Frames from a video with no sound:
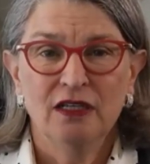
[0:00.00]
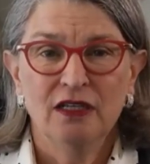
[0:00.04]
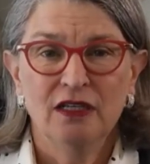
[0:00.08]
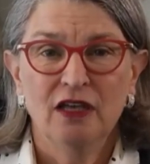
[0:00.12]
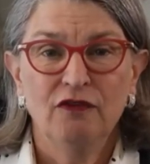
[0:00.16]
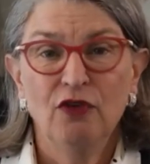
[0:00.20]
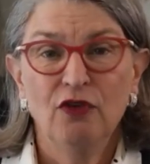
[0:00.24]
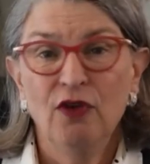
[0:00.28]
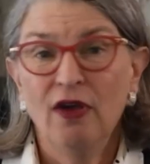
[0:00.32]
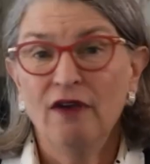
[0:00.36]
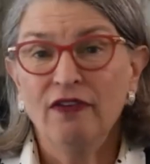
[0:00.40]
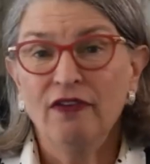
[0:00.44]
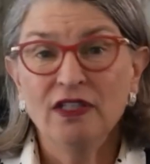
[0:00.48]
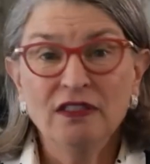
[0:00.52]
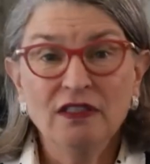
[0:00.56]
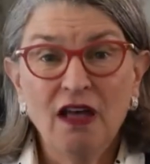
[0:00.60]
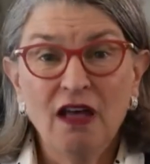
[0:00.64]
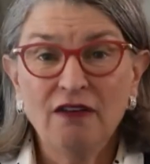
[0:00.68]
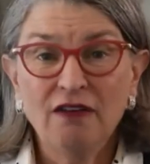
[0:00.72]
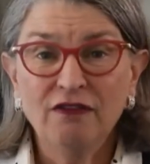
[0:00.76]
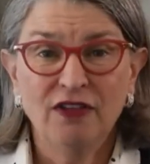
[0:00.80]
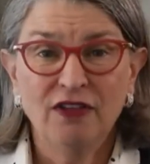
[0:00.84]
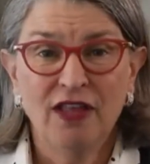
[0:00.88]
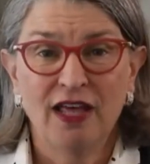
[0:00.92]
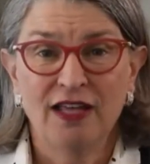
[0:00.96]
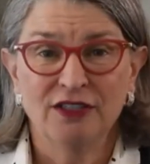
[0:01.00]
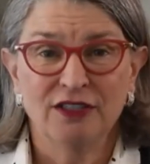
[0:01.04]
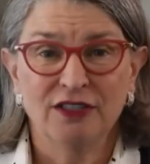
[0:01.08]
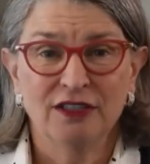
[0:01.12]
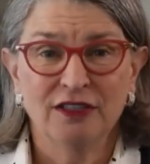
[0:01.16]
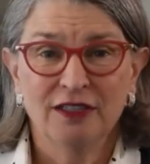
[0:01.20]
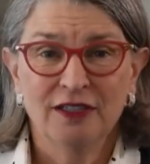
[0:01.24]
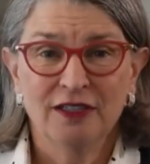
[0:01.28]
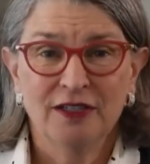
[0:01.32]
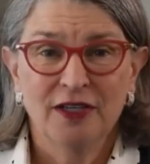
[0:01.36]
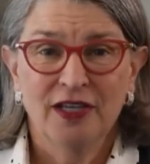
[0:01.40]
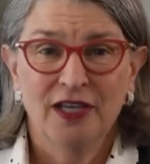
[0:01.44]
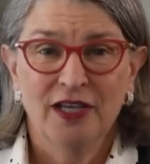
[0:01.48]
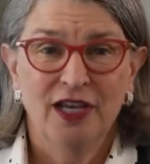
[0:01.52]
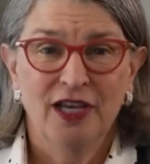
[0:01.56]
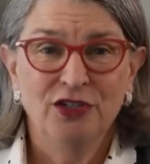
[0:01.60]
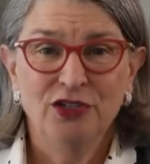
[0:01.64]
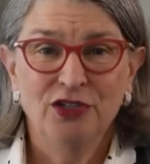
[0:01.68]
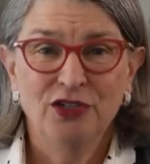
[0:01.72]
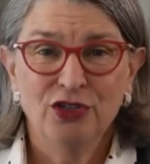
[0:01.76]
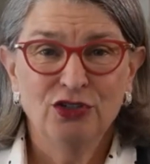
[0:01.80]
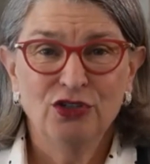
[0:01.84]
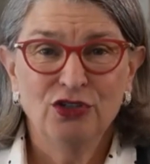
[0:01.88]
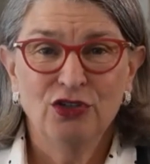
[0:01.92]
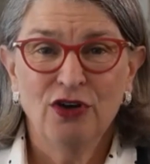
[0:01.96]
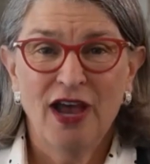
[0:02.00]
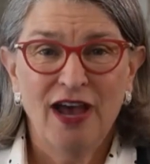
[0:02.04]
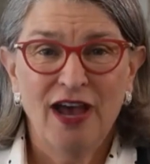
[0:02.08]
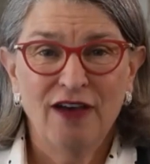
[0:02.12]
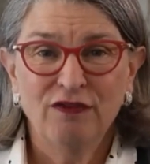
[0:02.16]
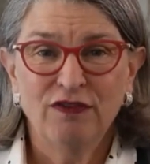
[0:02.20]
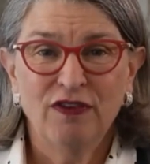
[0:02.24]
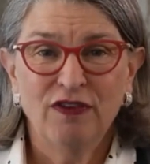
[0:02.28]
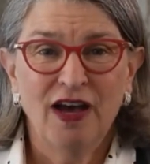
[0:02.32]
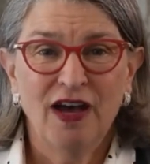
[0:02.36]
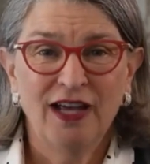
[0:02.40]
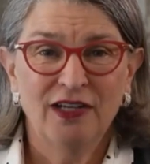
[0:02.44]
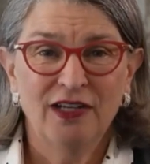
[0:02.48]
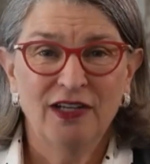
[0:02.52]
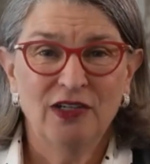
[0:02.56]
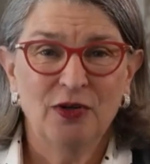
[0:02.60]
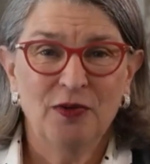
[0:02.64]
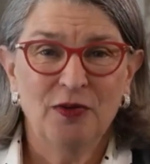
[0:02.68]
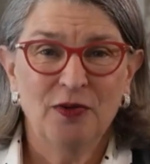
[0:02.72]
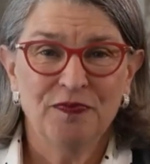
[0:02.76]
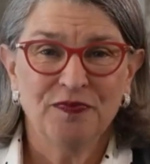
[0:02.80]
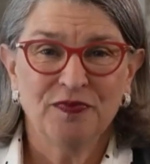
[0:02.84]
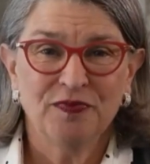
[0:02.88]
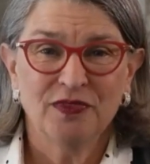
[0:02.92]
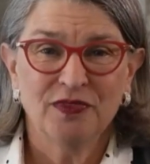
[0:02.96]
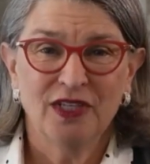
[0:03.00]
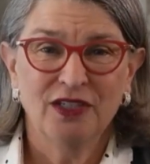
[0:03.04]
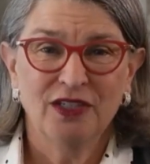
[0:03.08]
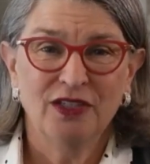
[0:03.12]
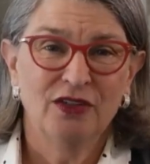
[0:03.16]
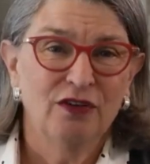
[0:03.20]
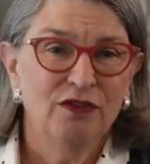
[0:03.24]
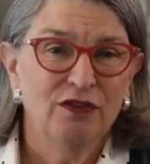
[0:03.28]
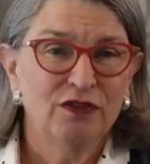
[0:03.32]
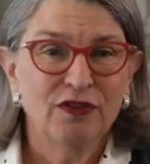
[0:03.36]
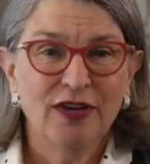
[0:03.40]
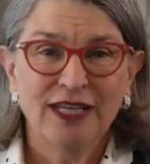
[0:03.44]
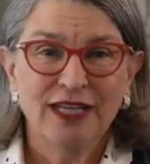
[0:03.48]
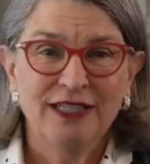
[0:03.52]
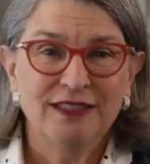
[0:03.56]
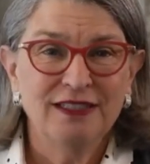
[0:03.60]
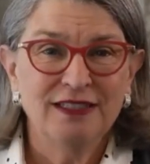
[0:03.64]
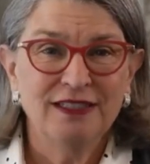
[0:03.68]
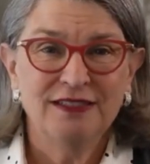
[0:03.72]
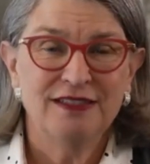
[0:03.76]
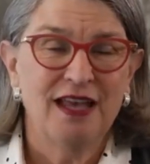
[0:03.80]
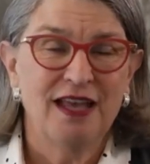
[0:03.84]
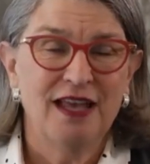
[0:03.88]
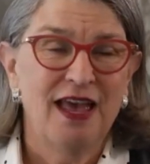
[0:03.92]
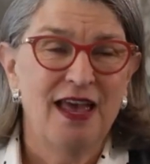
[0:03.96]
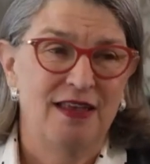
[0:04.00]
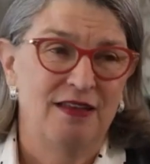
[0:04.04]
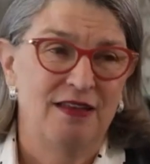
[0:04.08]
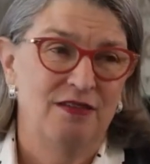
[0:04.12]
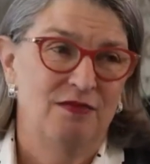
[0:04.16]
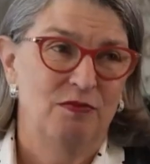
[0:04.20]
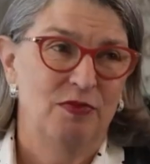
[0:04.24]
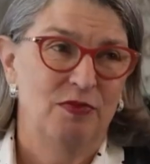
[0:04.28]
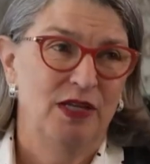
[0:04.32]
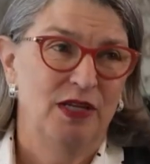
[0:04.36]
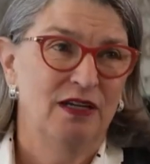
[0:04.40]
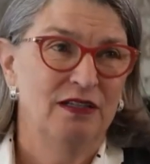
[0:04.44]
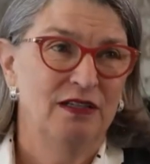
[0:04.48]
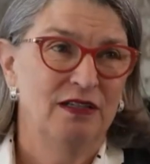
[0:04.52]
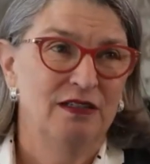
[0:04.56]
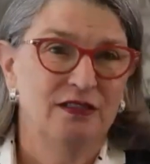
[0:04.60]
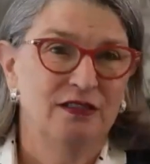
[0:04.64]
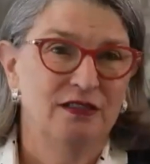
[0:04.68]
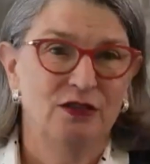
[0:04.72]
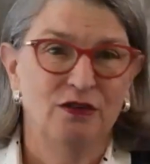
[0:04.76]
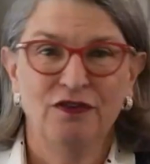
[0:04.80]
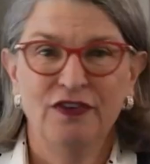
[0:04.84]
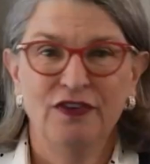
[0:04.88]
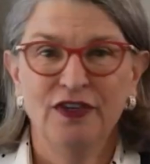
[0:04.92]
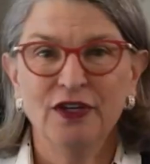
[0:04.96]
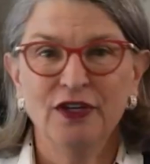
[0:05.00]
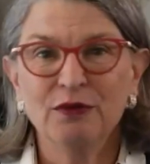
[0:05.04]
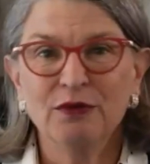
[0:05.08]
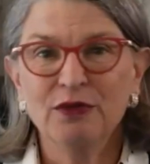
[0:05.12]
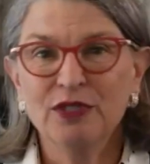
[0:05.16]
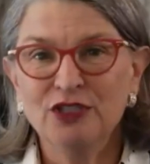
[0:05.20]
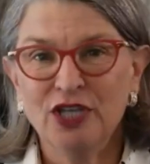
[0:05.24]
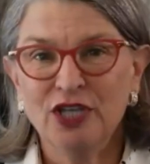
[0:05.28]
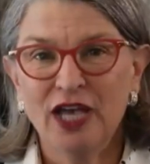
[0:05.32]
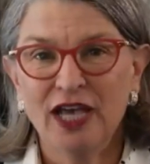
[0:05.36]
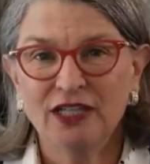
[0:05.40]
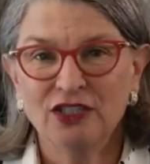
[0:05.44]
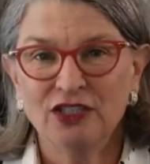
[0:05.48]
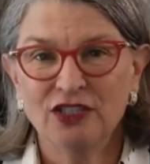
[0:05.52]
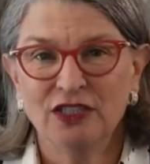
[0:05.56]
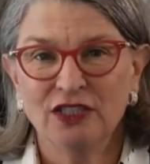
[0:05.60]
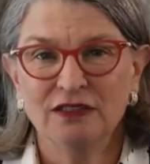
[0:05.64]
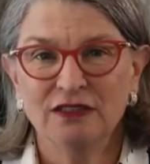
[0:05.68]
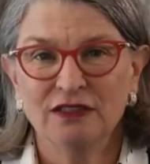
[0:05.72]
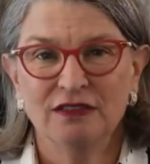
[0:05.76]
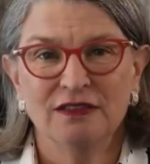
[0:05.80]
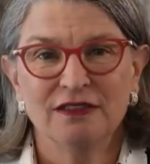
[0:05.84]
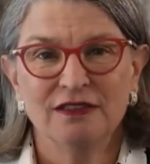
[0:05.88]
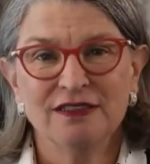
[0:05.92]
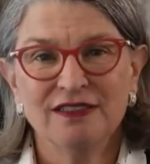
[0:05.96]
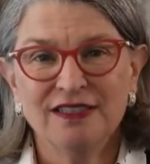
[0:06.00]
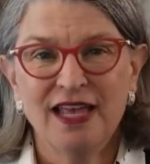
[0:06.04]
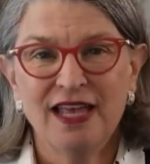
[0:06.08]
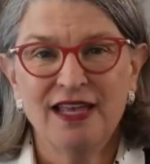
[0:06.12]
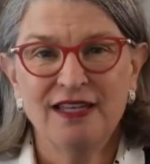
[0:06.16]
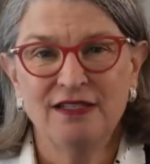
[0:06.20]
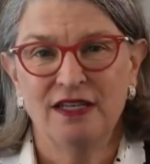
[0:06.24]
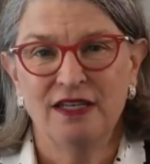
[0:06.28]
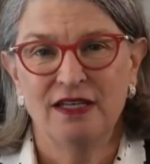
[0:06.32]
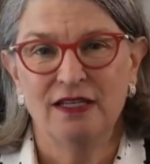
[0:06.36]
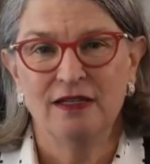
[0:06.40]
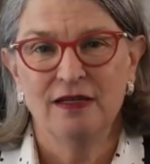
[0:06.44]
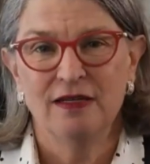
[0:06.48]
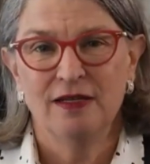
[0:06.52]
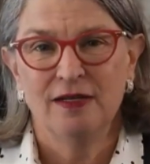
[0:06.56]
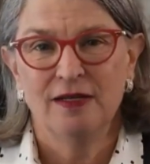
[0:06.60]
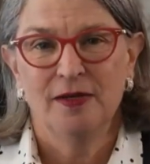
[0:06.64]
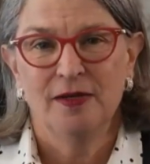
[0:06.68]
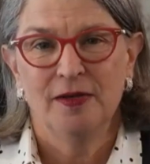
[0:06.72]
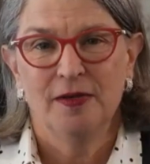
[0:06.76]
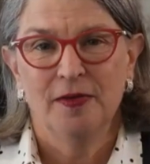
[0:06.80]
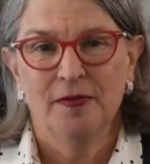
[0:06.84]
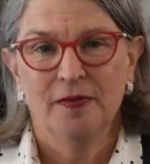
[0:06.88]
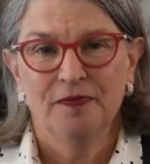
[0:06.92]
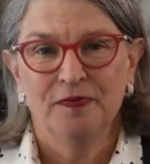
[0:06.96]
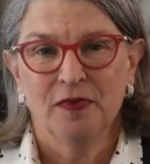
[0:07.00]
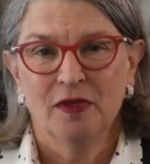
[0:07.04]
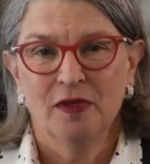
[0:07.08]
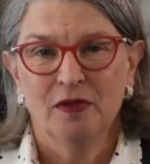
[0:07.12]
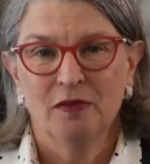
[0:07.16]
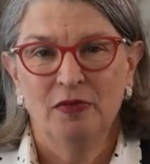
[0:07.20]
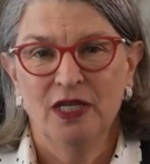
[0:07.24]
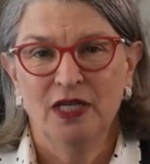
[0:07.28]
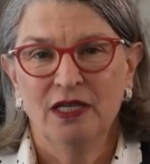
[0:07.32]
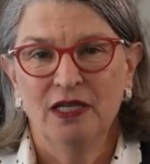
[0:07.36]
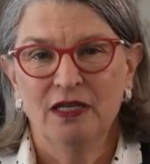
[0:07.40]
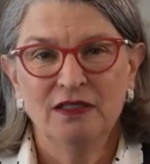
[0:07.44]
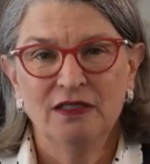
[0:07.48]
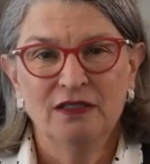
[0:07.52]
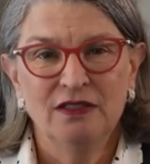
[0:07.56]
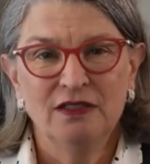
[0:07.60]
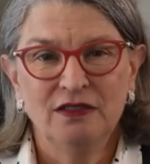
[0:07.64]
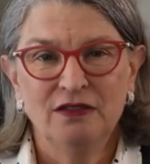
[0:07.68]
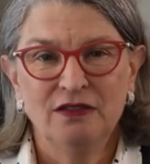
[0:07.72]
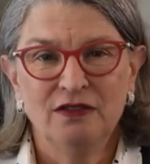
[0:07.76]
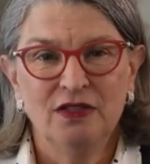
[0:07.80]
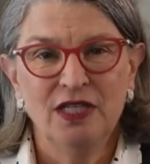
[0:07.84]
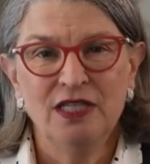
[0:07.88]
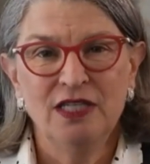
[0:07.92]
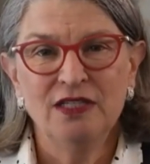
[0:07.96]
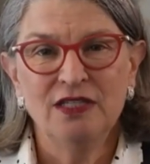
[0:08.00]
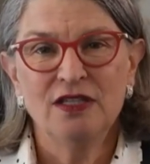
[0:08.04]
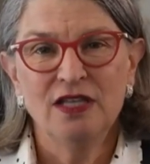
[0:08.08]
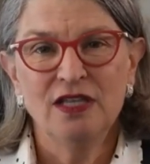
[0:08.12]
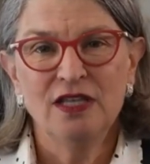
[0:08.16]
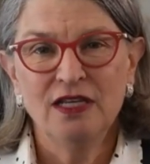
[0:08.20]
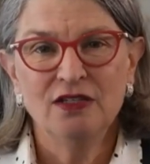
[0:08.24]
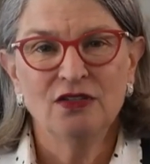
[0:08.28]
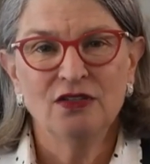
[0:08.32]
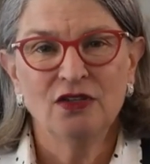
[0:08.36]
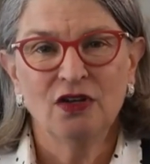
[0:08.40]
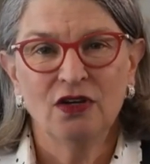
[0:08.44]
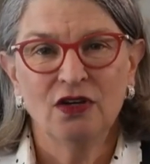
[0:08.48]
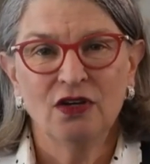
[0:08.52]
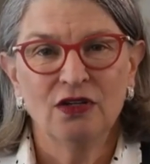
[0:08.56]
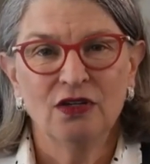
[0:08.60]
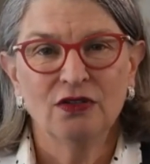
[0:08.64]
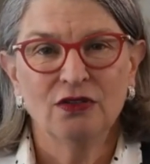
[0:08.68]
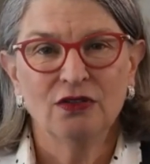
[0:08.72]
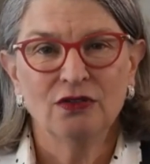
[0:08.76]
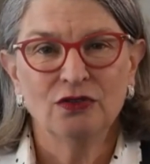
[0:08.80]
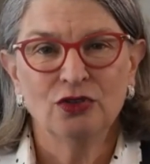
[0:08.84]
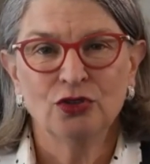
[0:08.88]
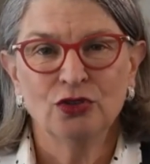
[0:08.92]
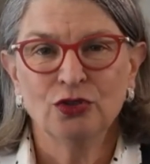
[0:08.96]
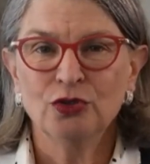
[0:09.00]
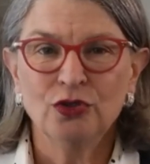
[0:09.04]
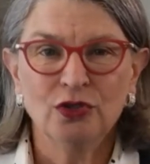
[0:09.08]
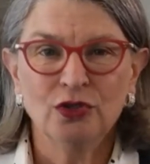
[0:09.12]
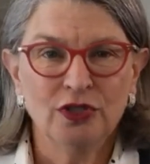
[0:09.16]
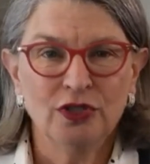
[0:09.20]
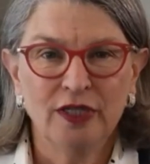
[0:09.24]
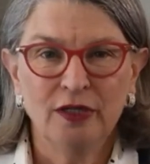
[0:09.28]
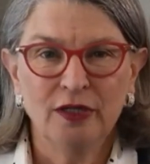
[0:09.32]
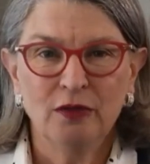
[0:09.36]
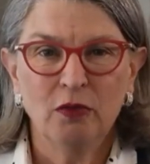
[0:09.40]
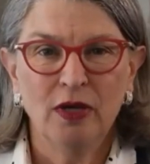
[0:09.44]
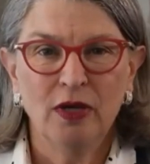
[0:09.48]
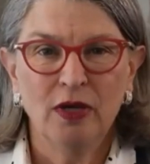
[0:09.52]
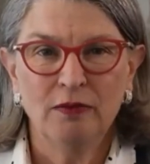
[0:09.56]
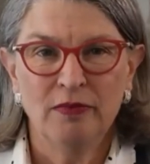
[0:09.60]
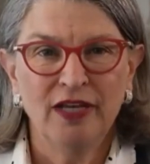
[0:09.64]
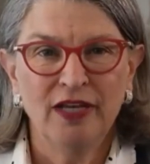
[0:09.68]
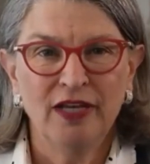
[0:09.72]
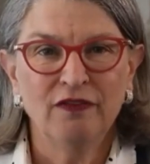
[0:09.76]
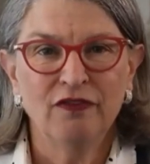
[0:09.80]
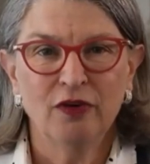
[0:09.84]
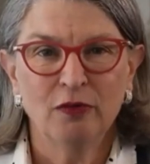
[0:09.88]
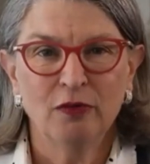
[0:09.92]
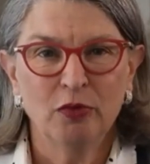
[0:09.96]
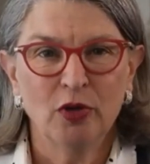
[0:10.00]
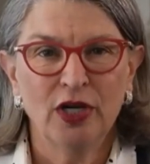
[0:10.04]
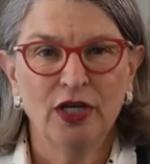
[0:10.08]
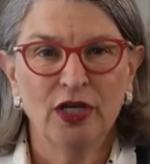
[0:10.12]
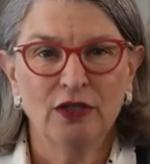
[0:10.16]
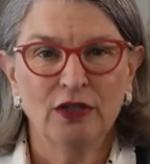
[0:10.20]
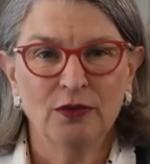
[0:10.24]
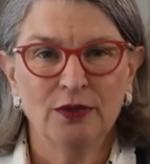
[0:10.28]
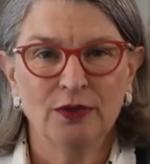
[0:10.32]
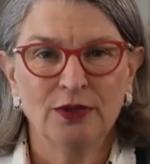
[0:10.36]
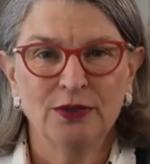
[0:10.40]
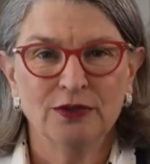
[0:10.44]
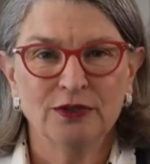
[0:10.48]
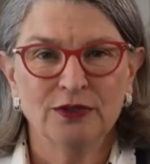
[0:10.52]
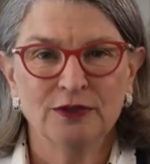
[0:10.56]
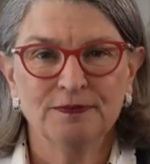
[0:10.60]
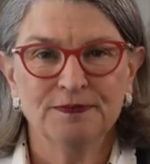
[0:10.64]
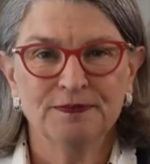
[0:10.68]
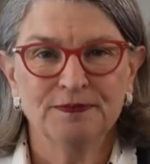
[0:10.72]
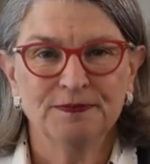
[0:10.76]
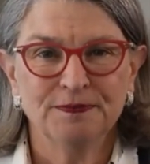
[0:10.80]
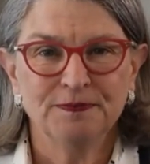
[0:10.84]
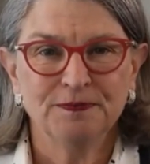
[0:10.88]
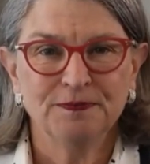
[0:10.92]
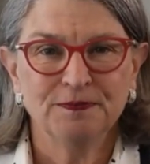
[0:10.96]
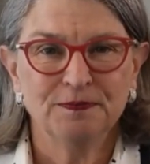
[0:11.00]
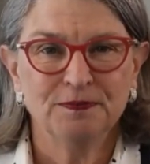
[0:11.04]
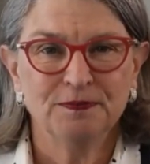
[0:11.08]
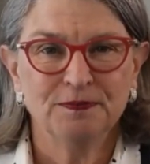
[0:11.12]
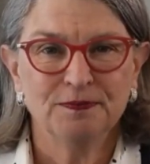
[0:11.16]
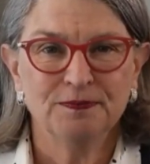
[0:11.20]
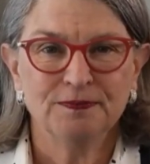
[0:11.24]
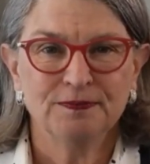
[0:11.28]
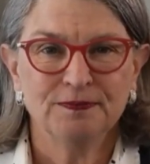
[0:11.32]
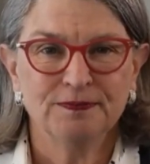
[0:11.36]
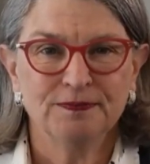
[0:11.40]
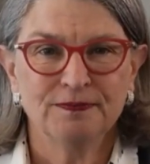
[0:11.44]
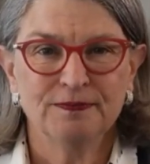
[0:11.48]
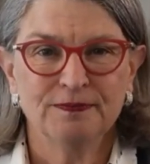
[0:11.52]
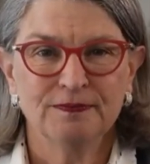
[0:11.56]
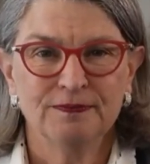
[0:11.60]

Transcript: If you have a love letter in your draft file that you're afraid to send because you fear rejection, send it because these things are truly what make for breakthroughs. Yeah.